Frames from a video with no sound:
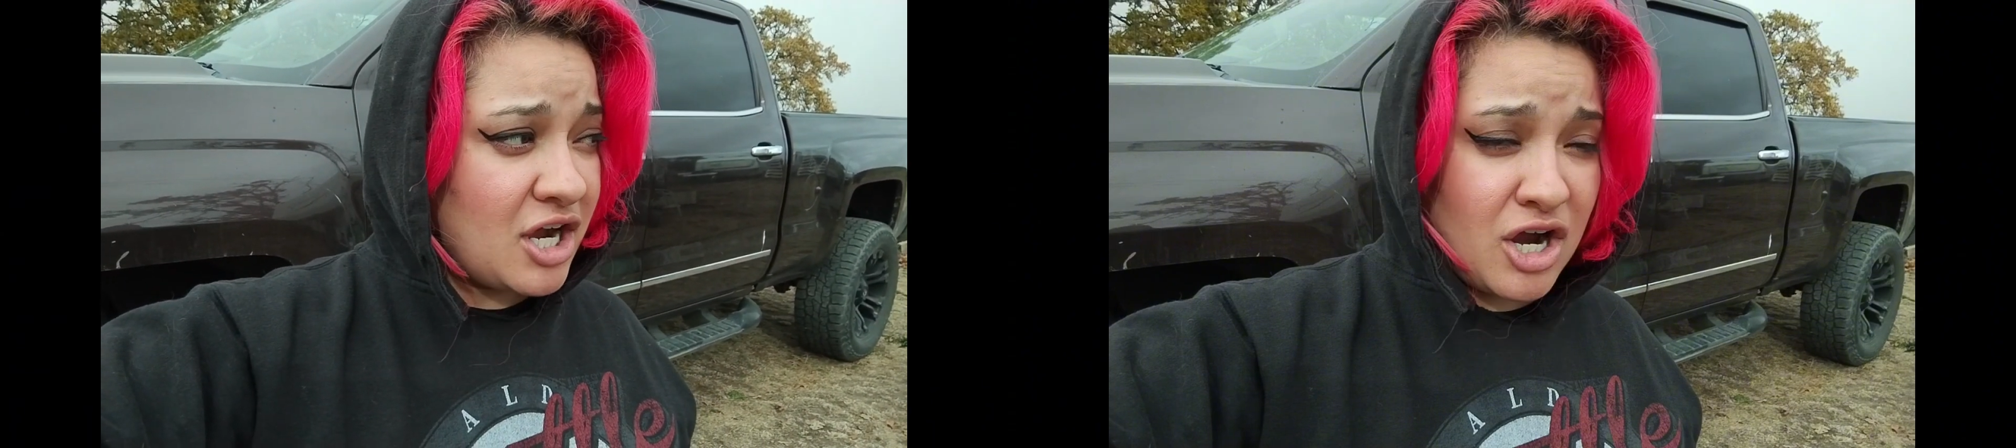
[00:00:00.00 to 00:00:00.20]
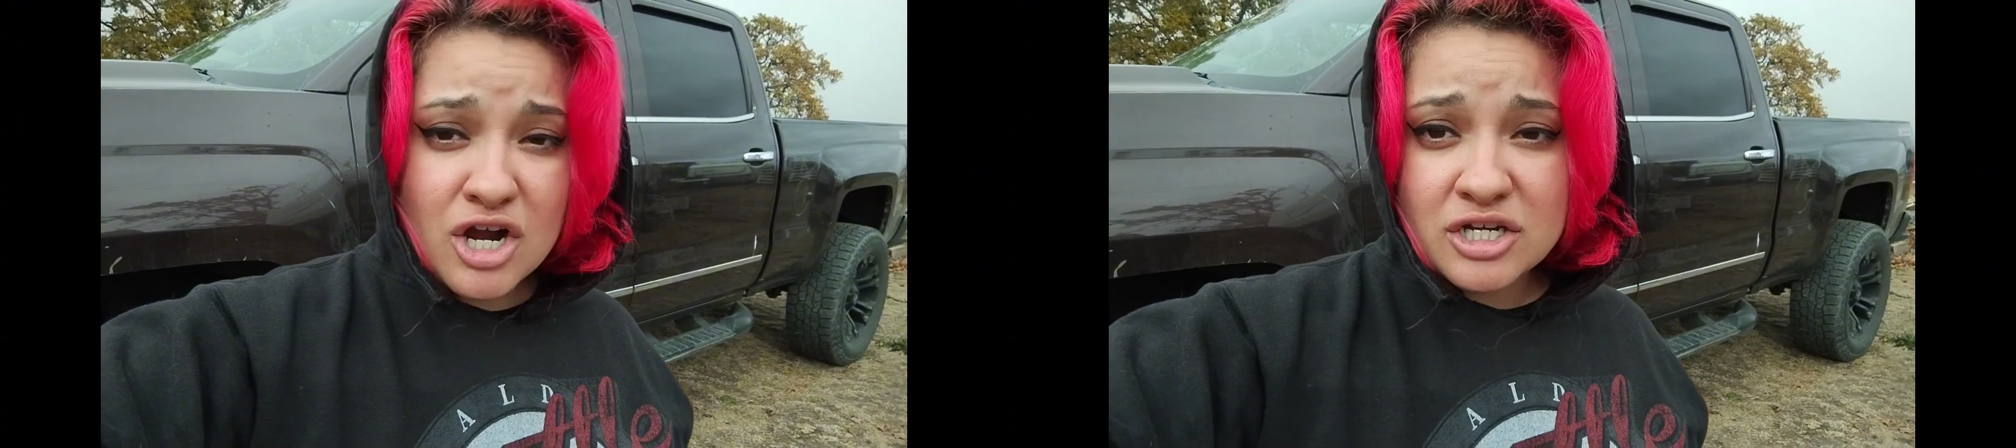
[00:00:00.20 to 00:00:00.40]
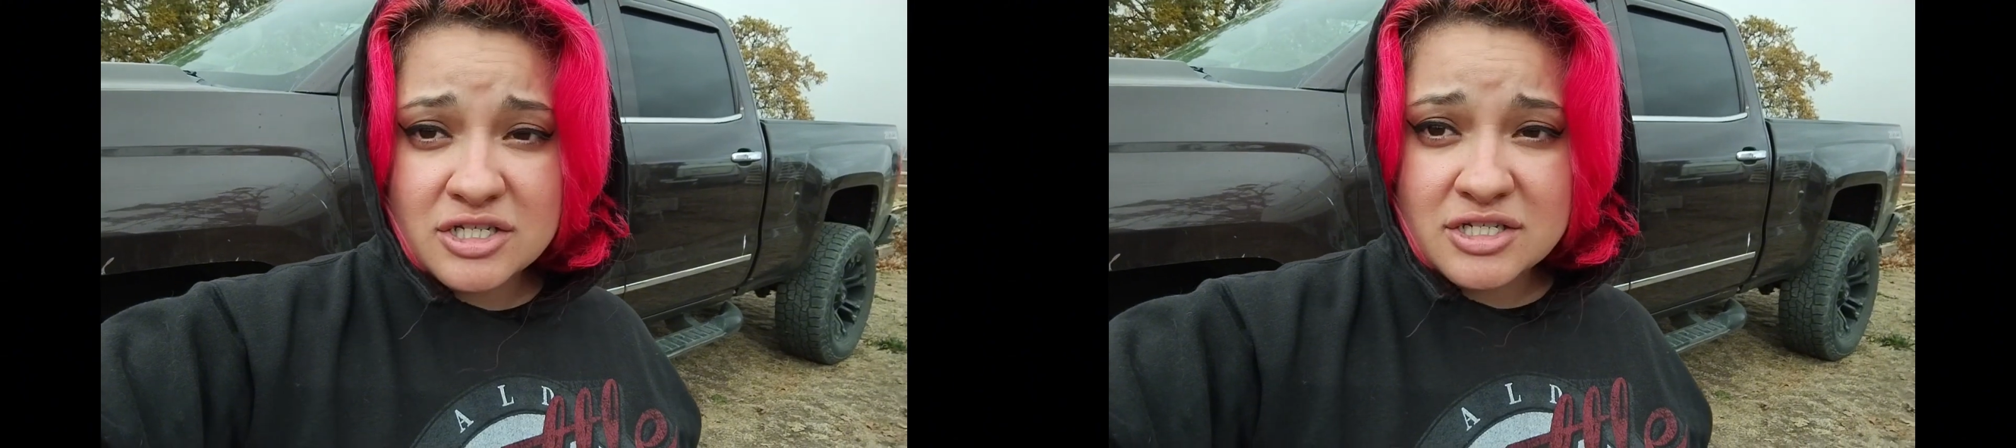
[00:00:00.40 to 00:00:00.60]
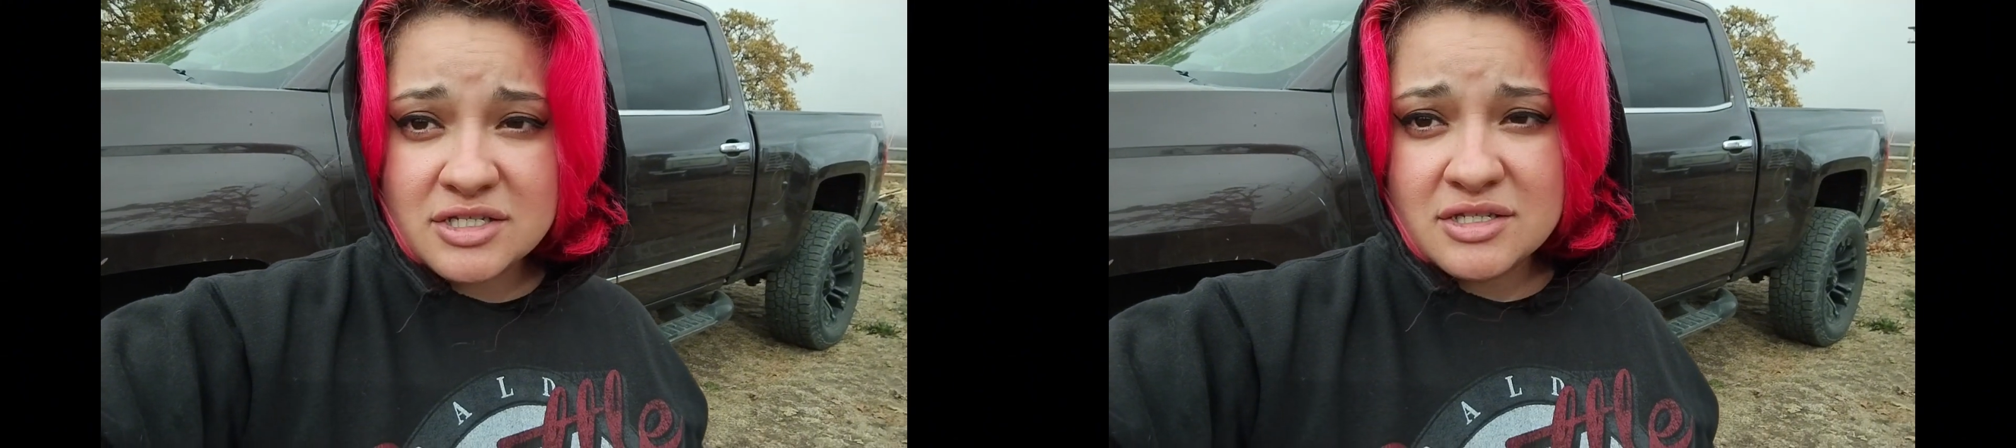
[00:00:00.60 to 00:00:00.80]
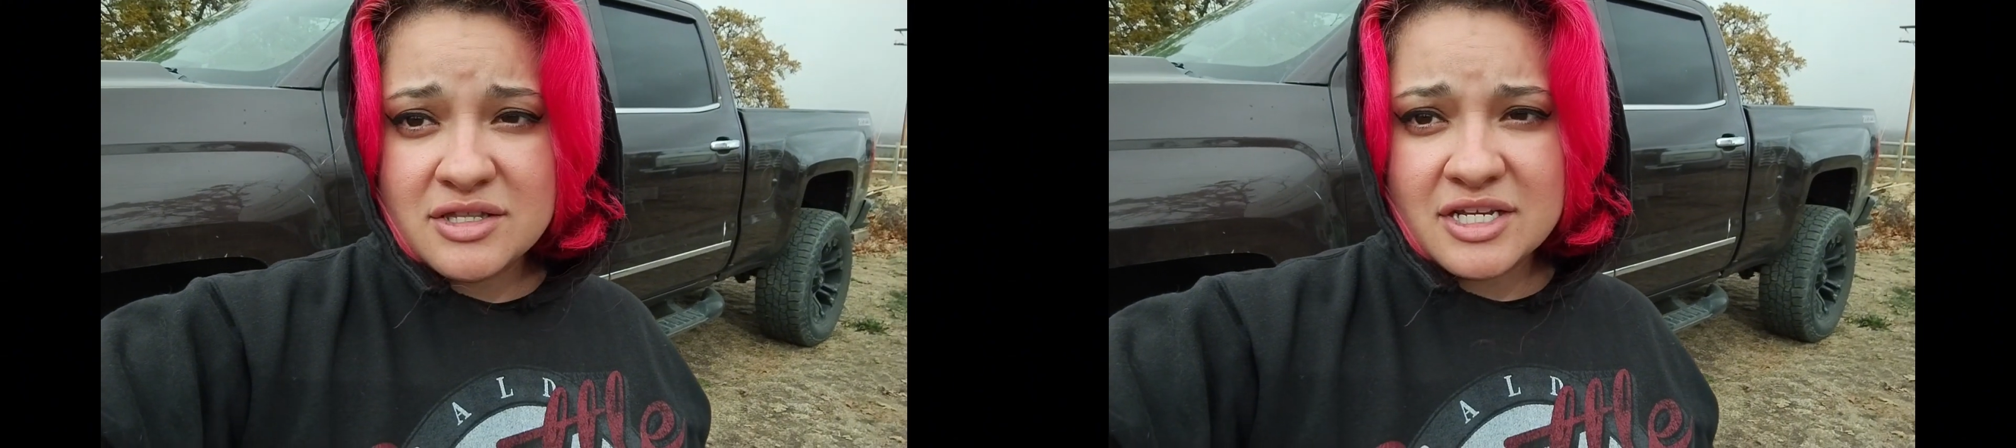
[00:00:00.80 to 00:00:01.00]

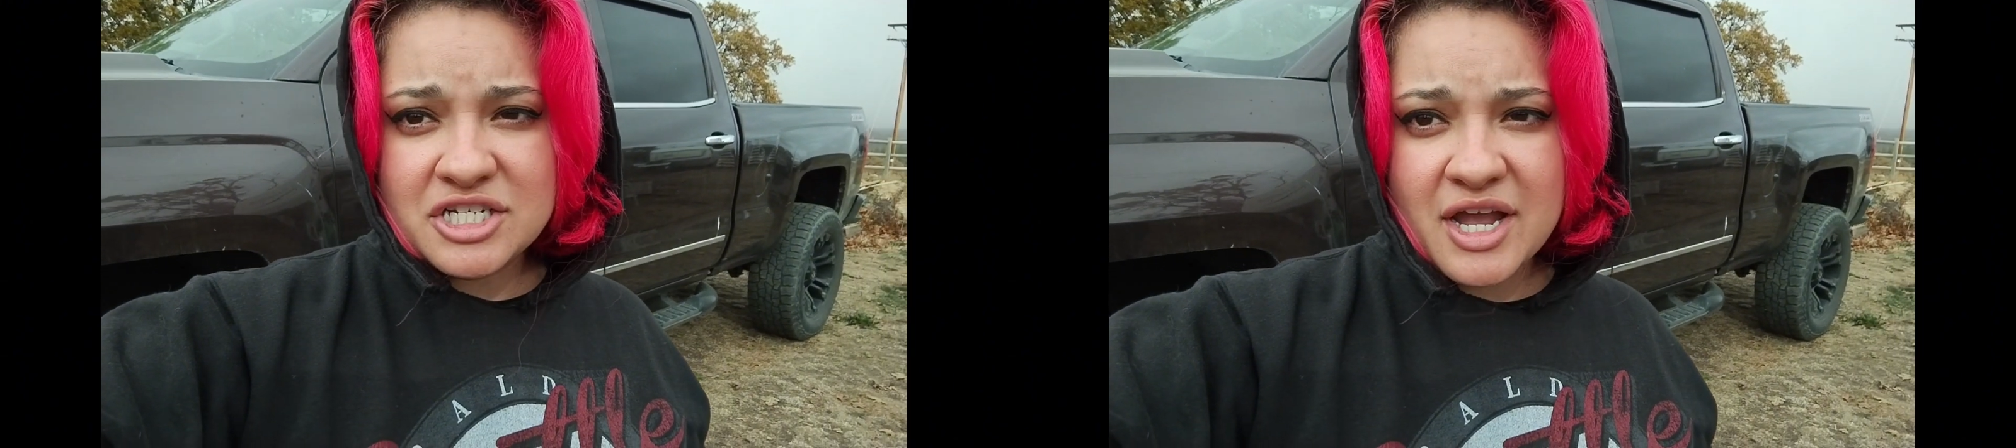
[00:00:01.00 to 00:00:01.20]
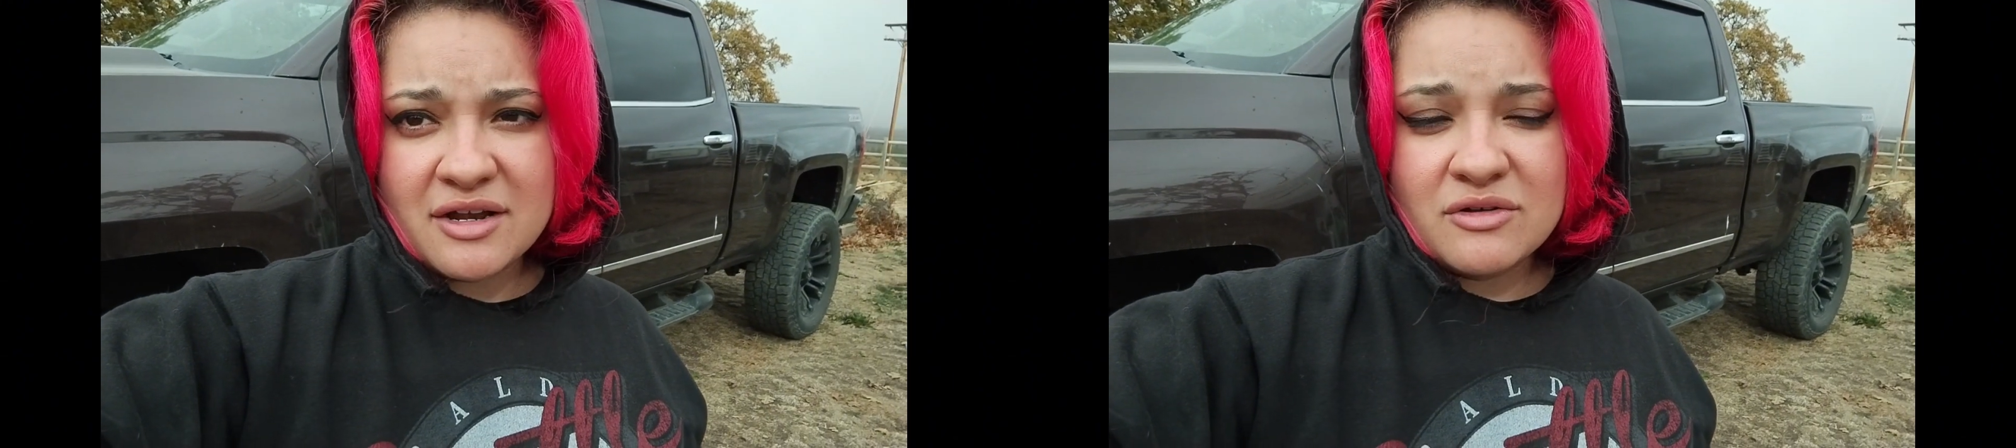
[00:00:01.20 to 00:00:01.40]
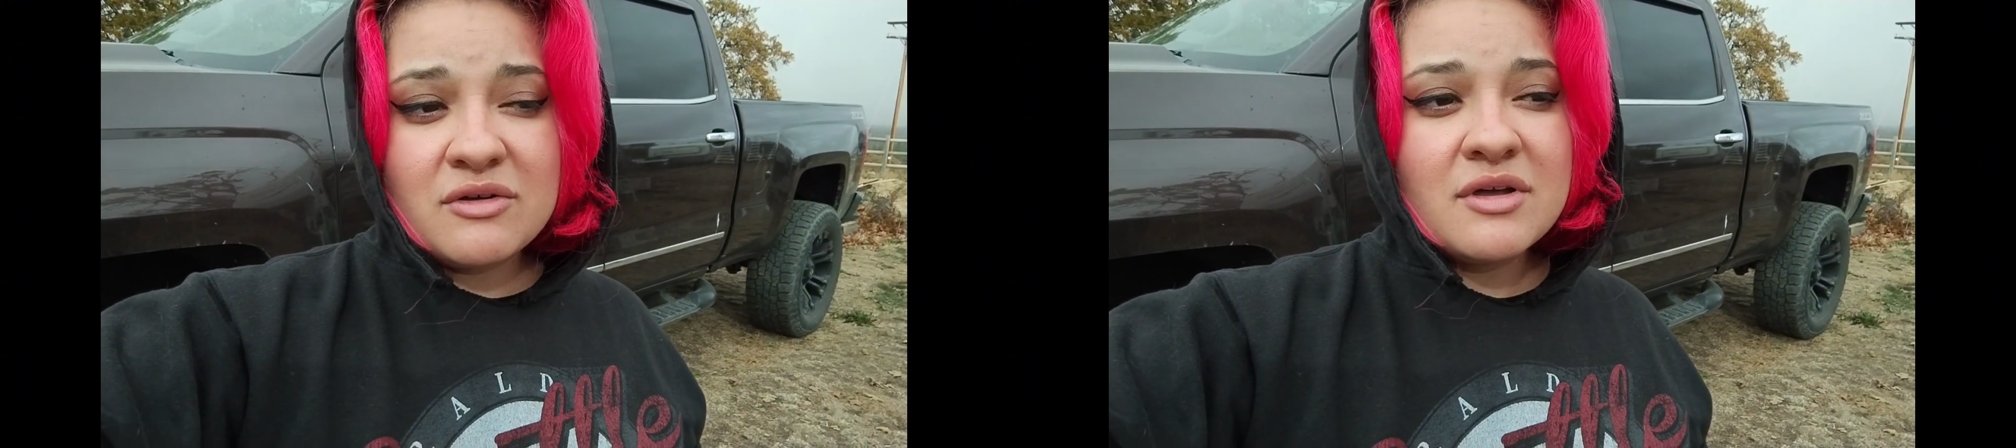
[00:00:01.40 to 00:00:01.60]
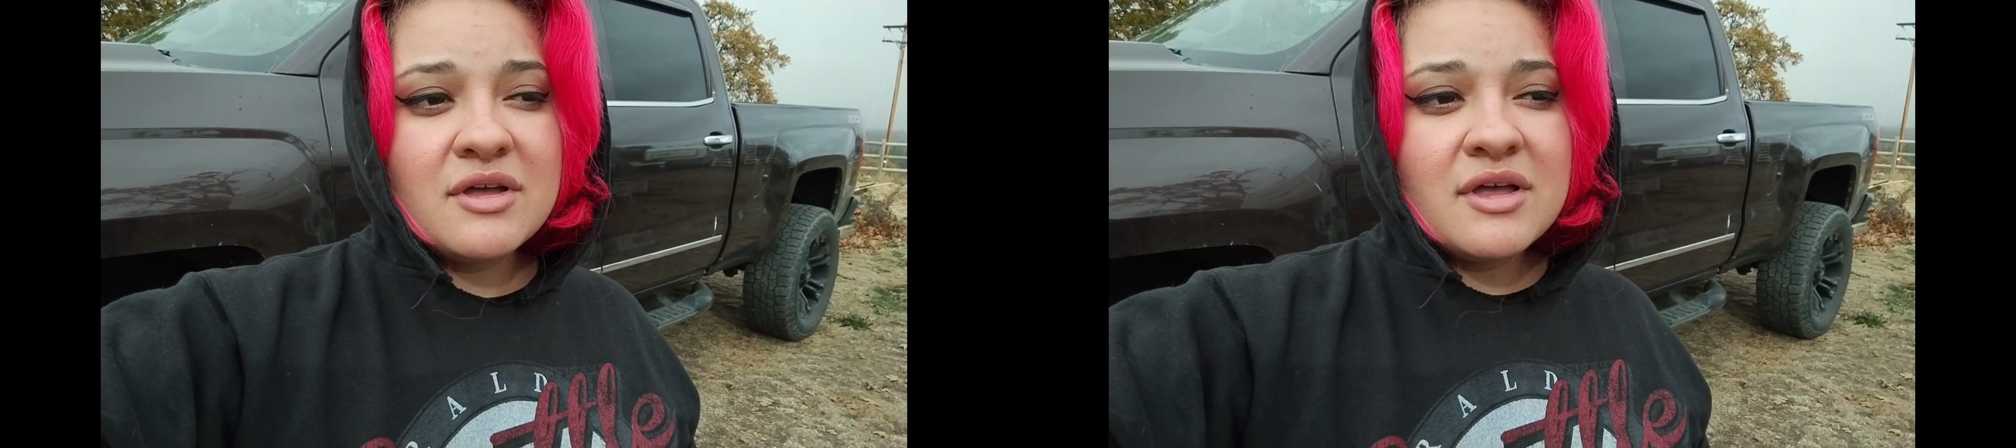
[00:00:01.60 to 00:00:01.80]
hurts the channel.